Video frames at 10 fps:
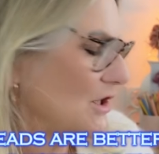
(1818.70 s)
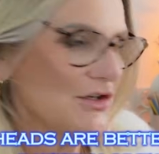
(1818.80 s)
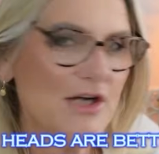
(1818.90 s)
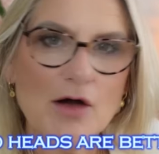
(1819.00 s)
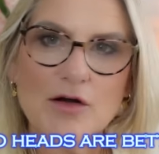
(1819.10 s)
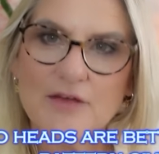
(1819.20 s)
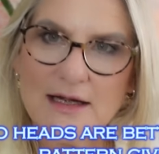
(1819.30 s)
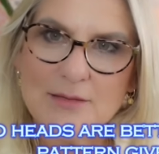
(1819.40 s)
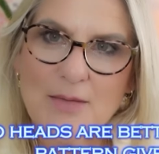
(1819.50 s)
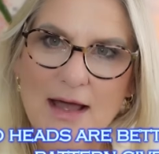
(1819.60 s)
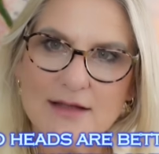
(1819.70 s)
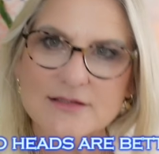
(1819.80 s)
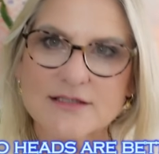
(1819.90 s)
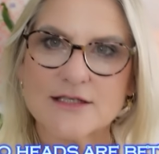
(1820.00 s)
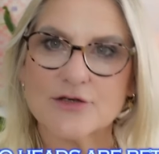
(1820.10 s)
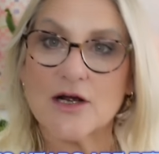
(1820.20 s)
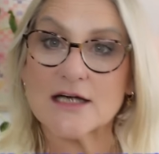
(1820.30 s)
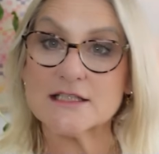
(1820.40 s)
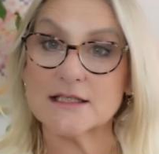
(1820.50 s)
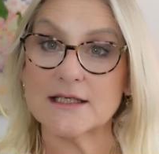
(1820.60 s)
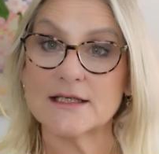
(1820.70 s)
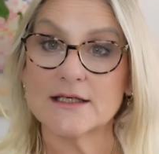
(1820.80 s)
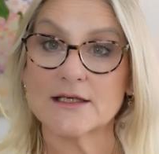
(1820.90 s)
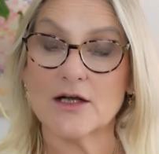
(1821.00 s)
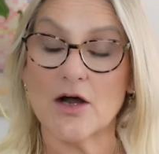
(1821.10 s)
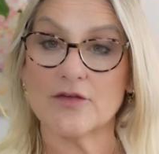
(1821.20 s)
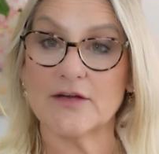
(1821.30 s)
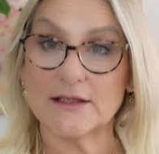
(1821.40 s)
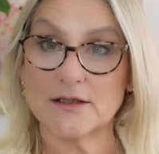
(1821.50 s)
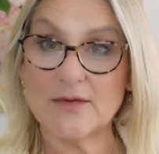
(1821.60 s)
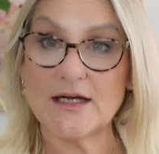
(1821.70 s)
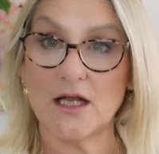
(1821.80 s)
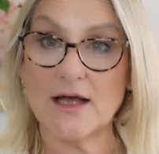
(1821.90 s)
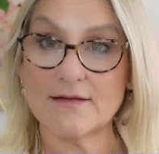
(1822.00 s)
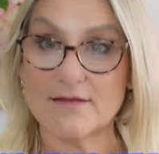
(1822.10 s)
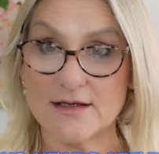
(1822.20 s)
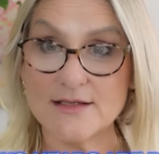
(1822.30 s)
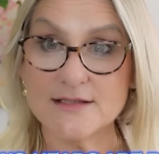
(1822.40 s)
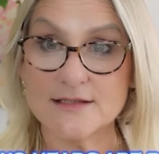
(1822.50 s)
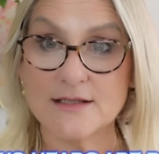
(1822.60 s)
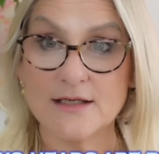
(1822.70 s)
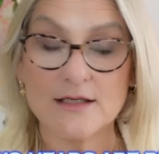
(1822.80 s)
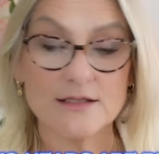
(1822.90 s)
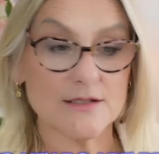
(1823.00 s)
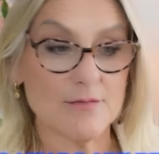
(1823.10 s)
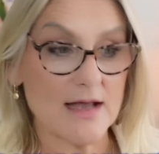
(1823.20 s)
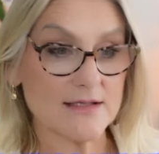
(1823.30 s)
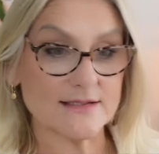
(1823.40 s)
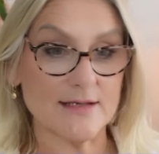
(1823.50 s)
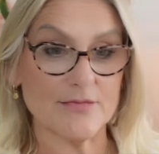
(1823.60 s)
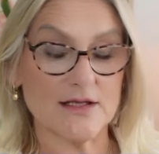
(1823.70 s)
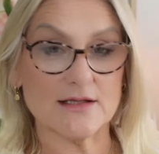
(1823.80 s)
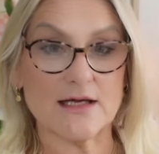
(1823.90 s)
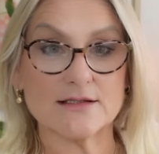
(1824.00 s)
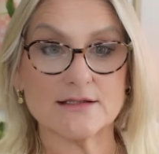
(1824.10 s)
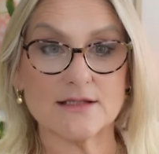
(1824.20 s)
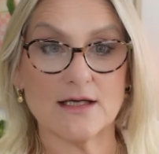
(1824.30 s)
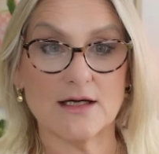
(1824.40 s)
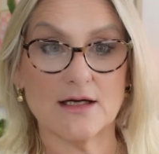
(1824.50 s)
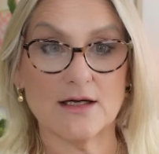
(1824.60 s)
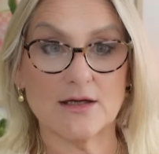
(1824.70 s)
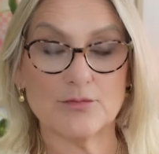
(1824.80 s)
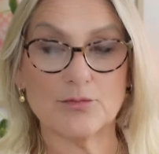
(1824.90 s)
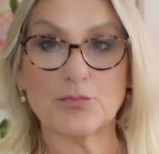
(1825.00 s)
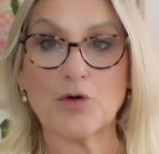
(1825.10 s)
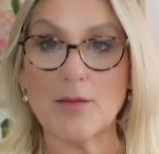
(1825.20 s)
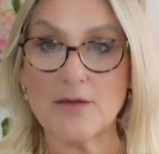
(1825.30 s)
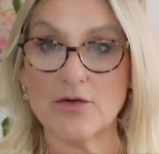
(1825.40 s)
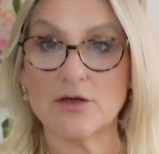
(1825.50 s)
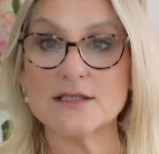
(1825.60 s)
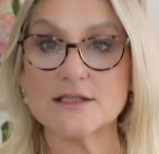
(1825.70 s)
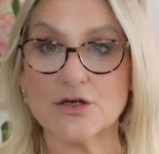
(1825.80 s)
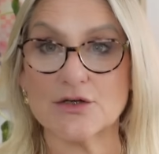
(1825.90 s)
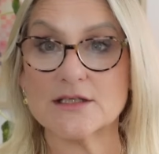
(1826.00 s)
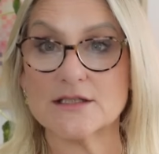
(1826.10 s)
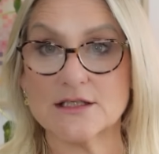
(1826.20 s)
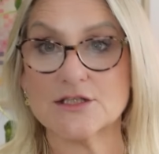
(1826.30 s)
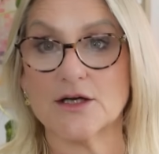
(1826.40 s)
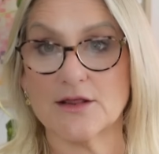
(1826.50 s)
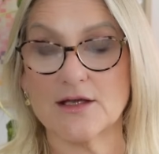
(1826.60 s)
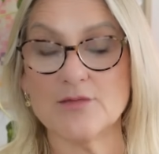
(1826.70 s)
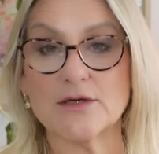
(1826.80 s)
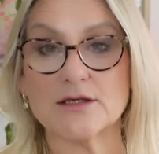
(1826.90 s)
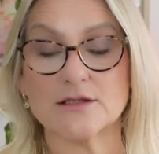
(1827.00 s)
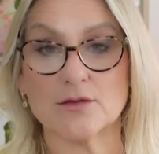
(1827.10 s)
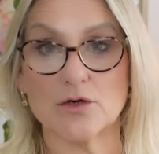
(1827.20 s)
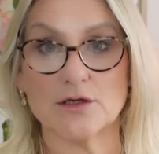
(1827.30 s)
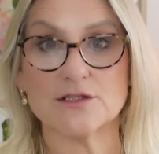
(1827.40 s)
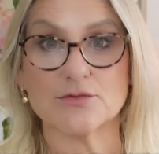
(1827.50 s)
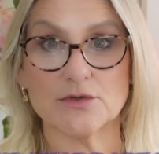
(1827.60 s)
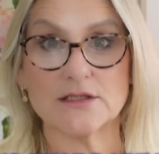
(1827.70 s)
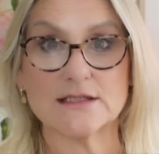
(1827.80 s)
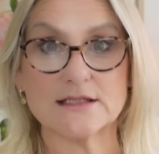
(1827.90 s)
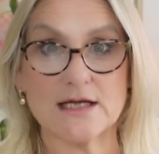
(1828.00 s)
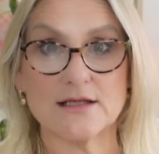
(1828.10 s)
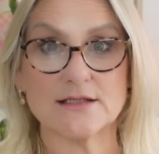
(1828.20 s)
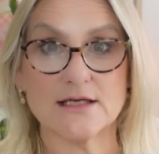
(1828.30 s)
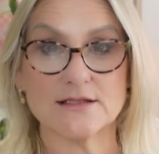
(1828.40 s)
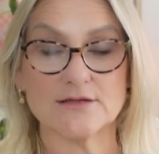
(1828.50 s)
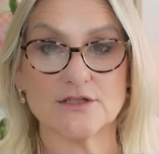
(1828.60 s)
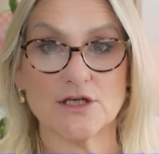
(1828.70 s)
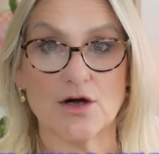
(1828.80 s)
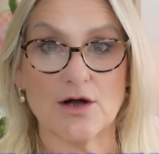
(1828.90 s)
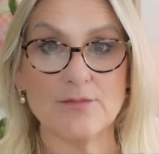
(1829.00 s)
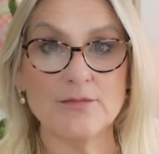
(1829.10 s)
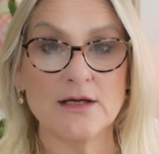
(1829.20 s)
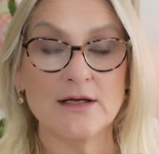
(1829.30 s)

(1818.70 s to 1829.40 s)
you know of any patterns that are actually kind of a little bit like this to make something that's primarily stocking stitch, I think, because I want it to really stand the test of time,